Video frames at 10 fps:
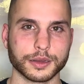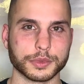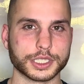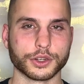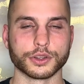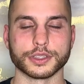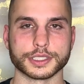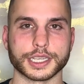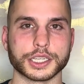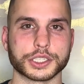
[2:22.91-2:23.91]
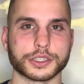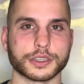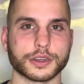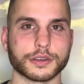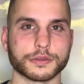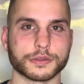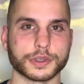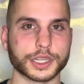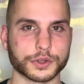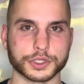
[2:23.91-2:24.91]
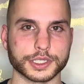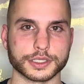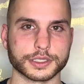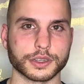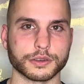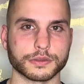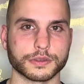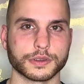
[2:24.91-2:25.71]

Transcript: materialization of energy itself.